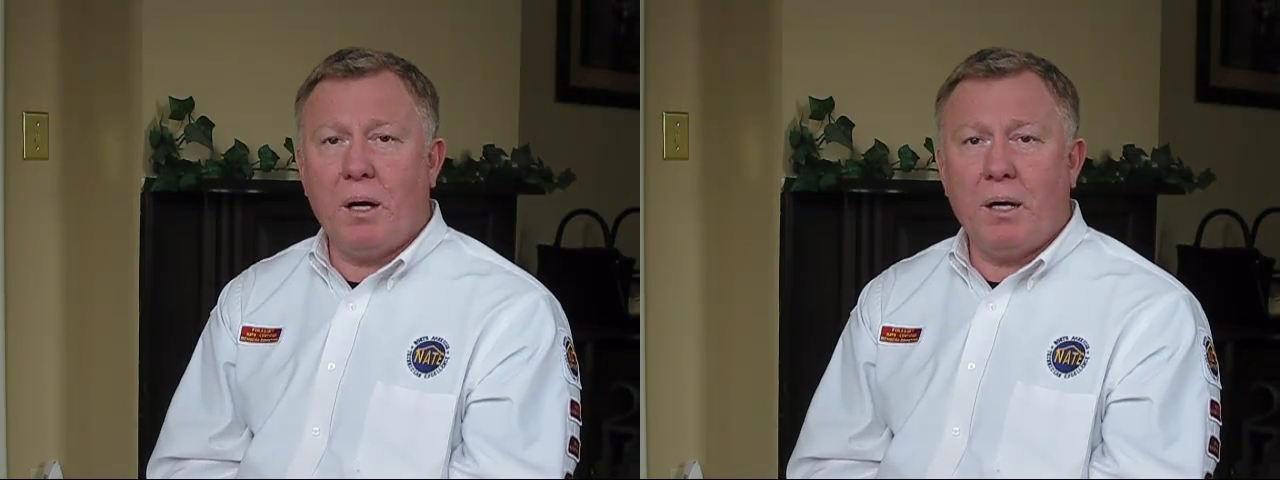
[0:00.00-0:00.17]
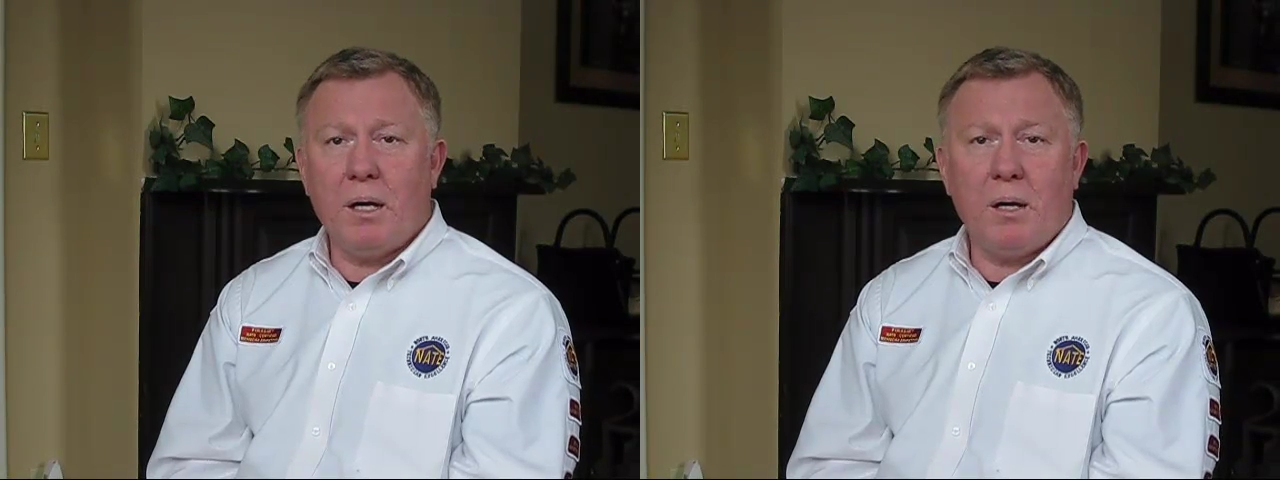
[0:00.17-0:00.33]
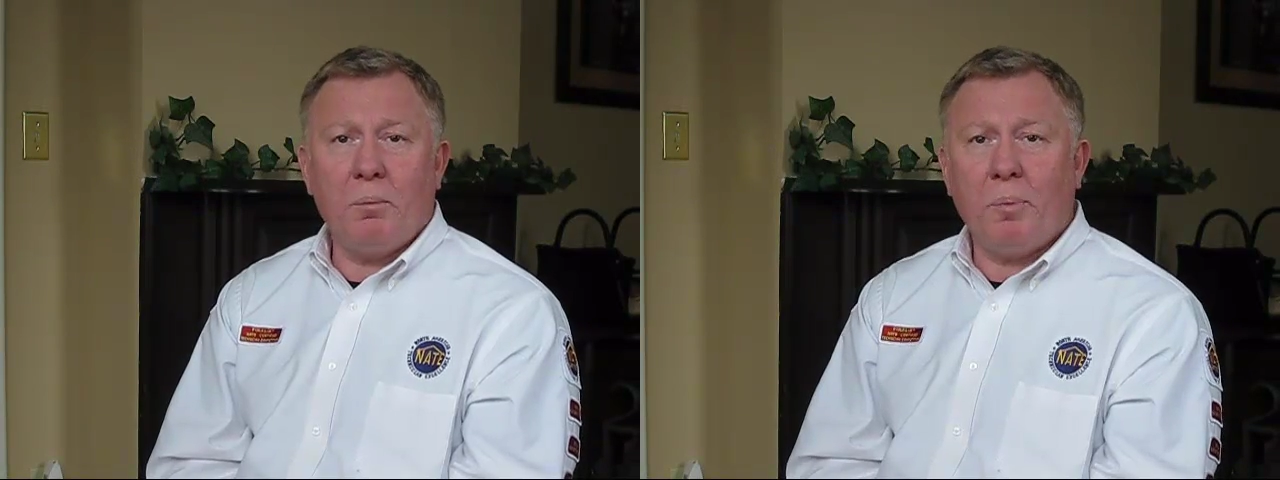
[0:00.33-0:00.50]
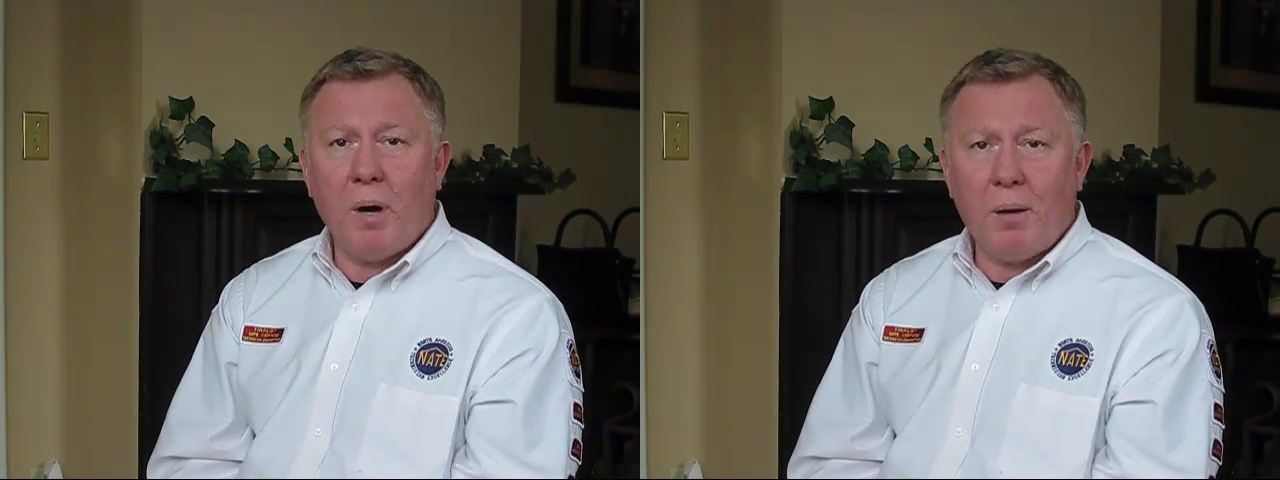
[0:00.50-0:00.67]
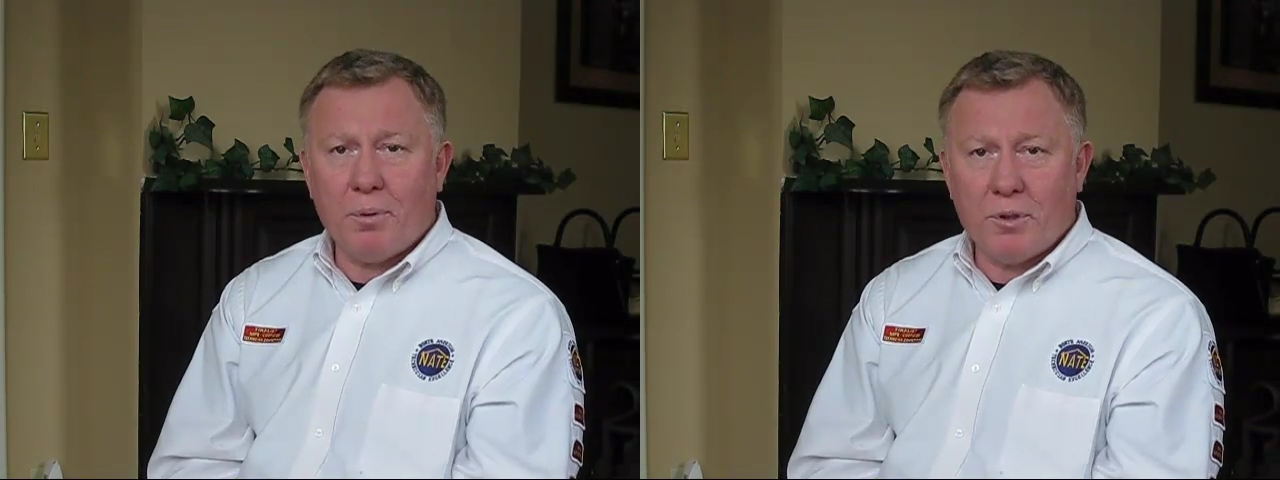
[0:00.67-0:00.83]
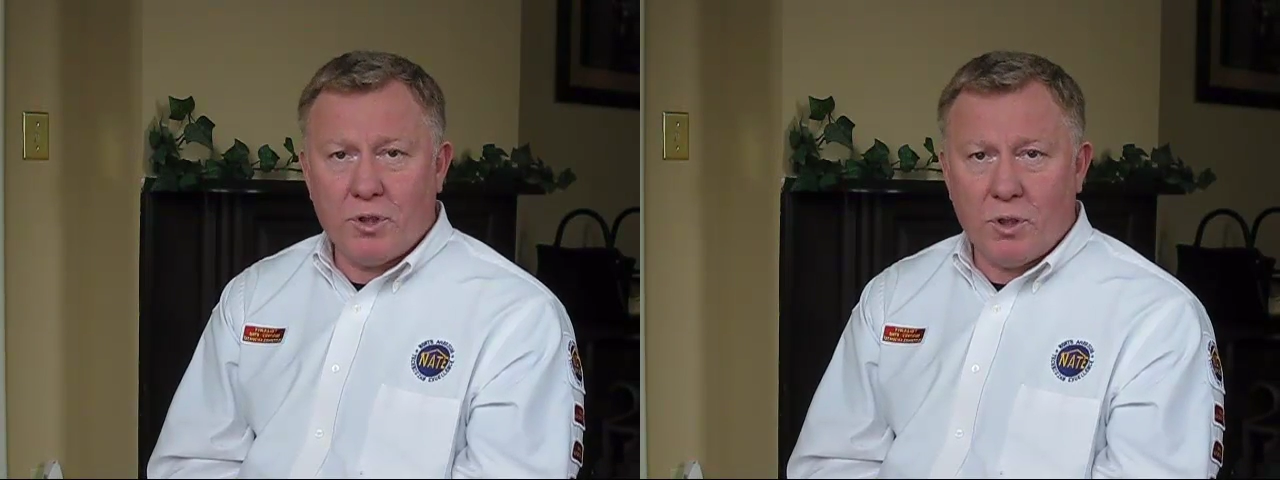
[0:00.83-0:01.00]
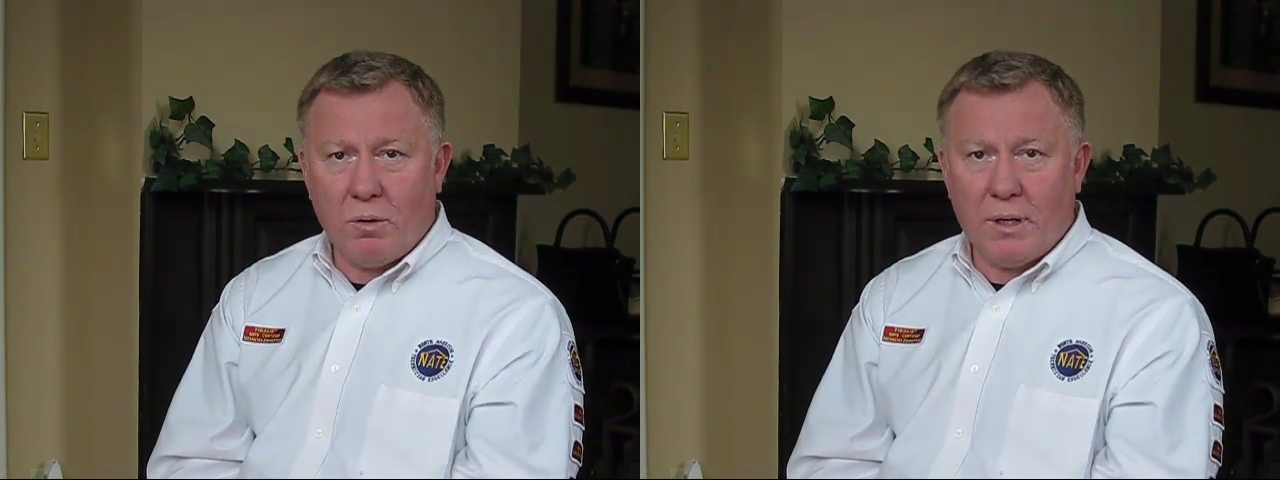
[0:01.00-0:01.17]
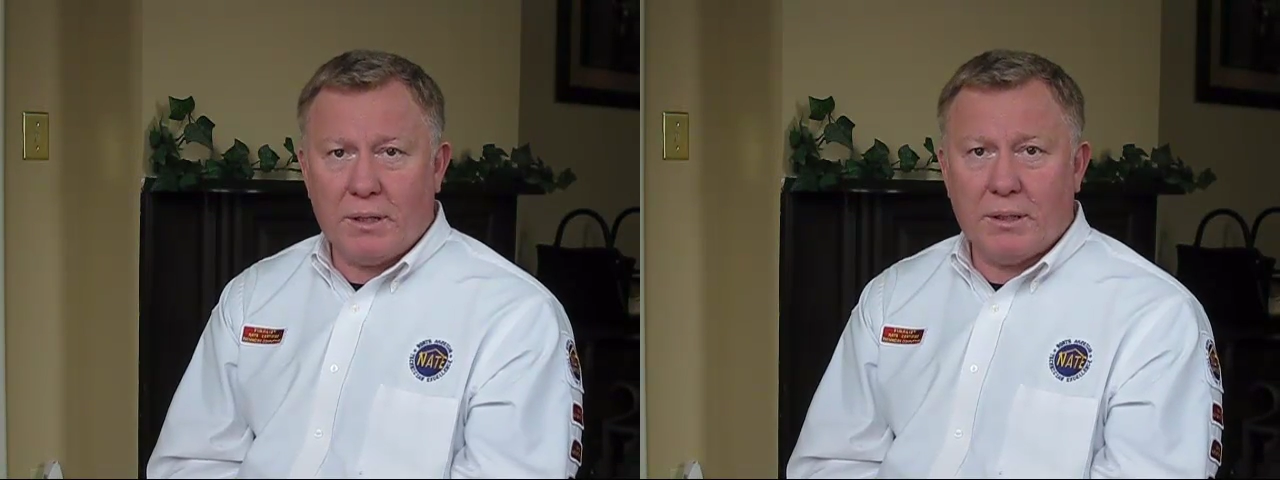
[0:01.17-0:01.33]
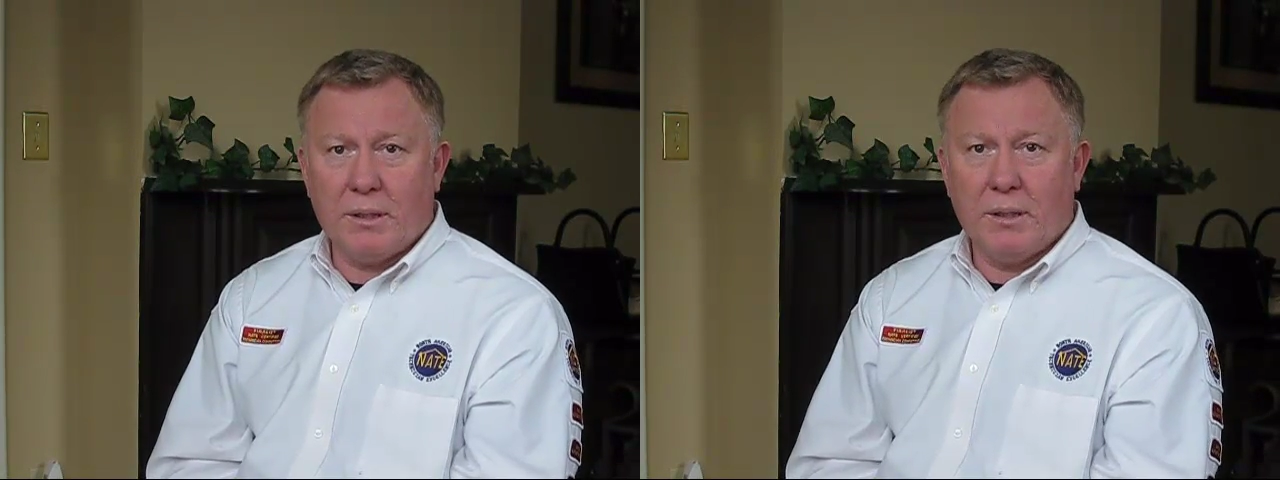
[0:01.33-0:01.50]
an improper
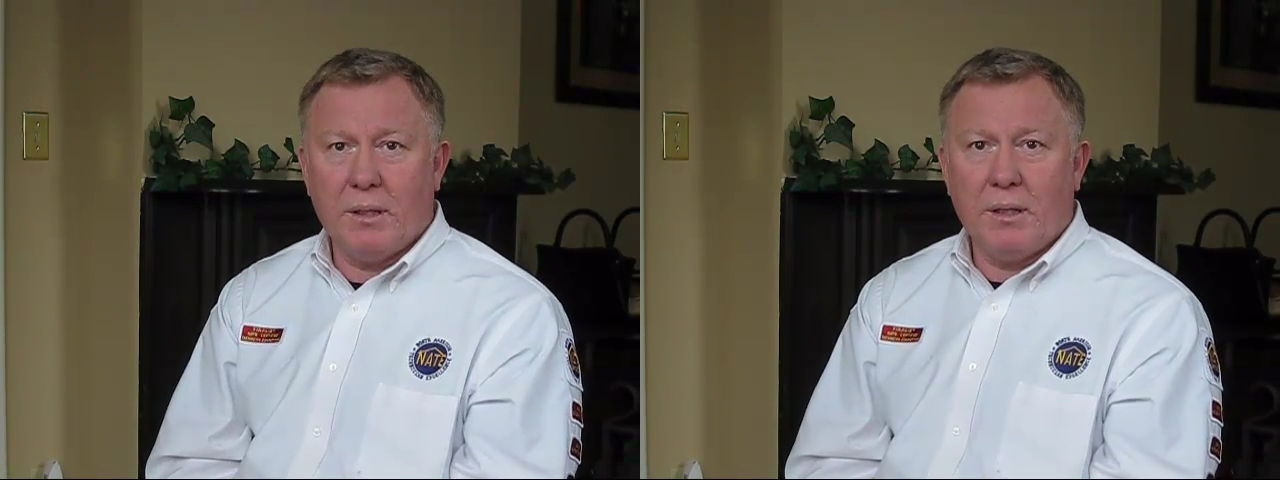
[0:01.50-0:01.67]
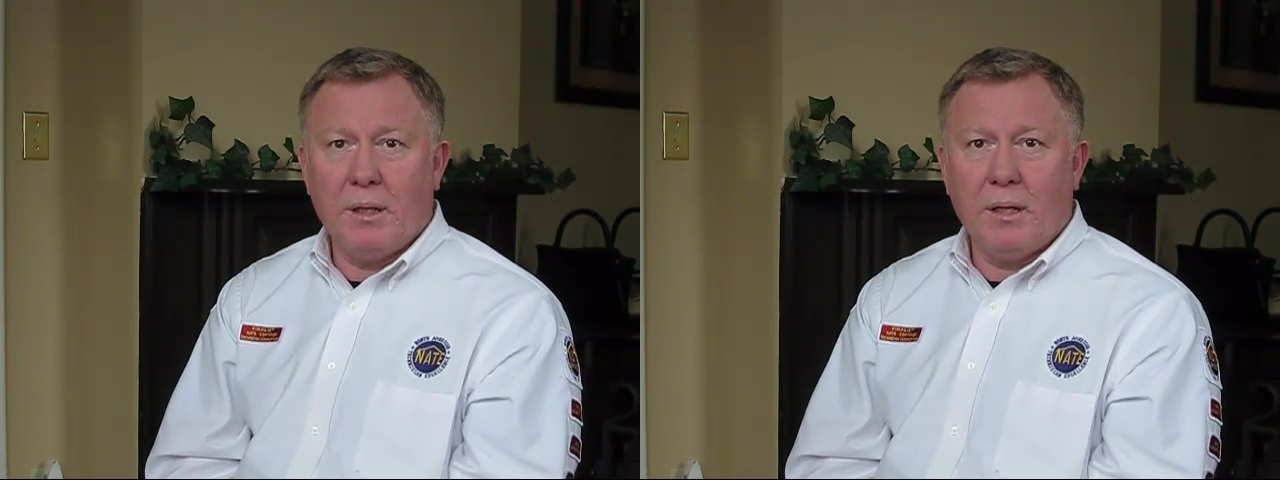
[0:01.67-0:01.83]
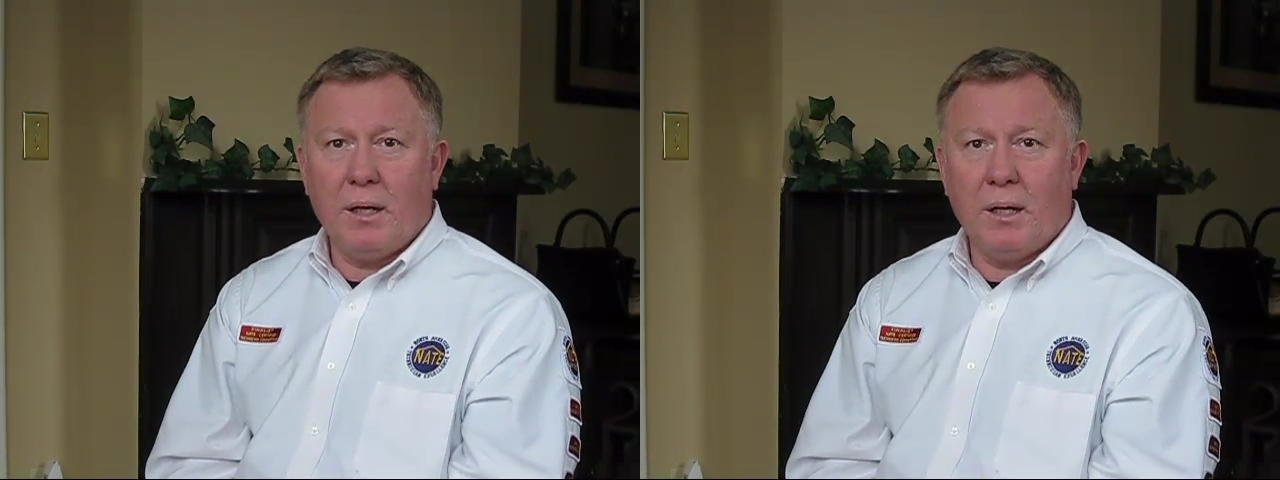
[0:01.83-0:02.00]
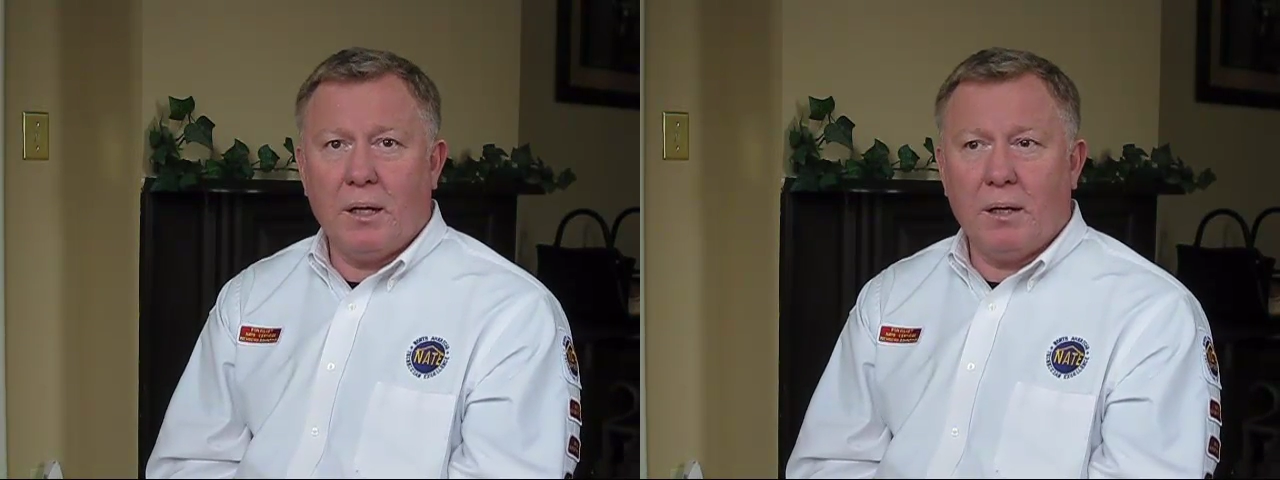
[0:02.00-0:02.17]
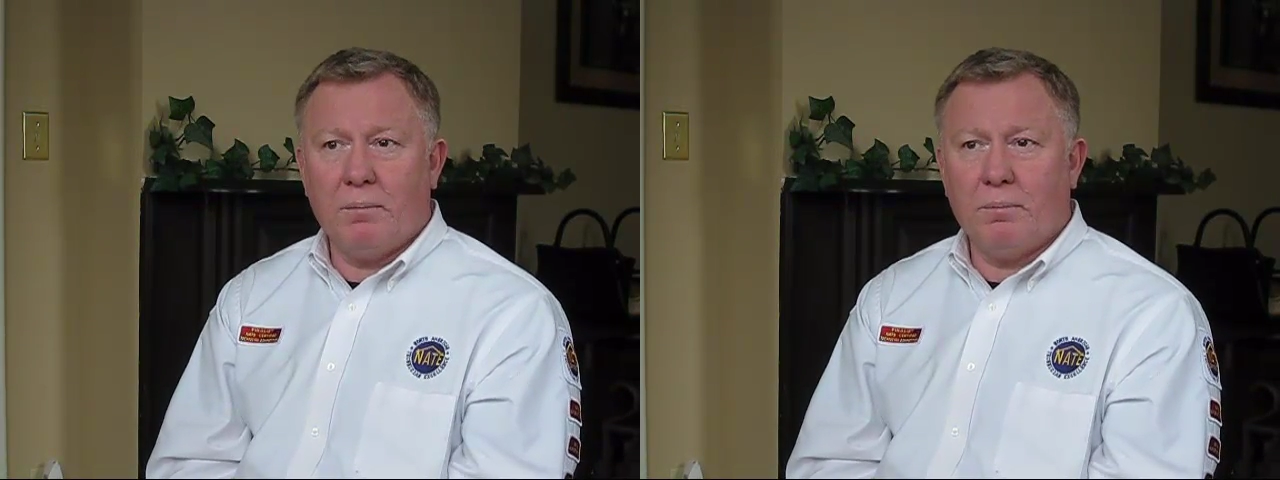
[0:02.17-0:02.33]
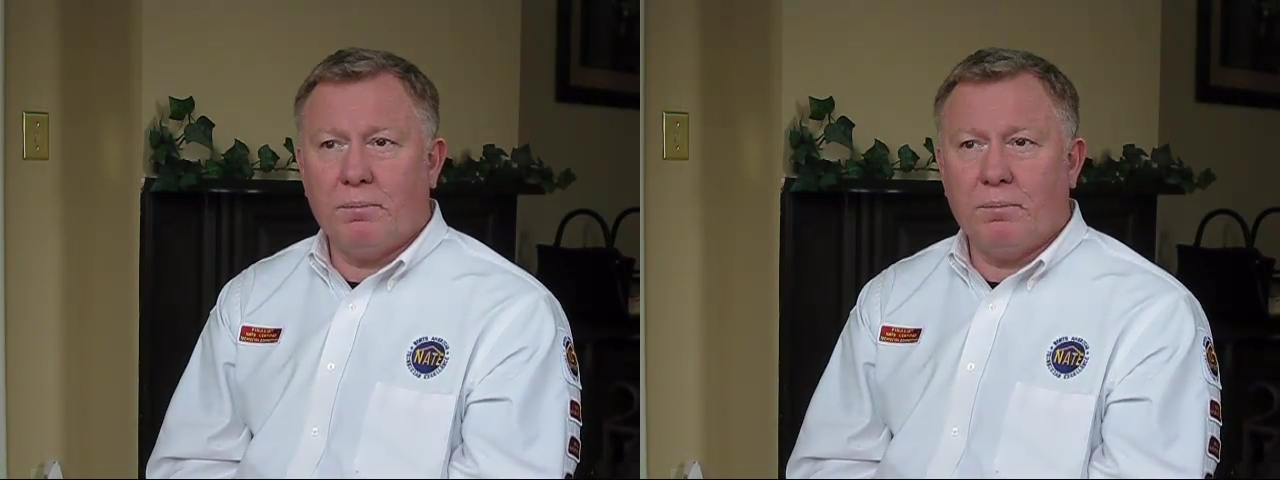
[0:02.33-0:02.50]
joint um,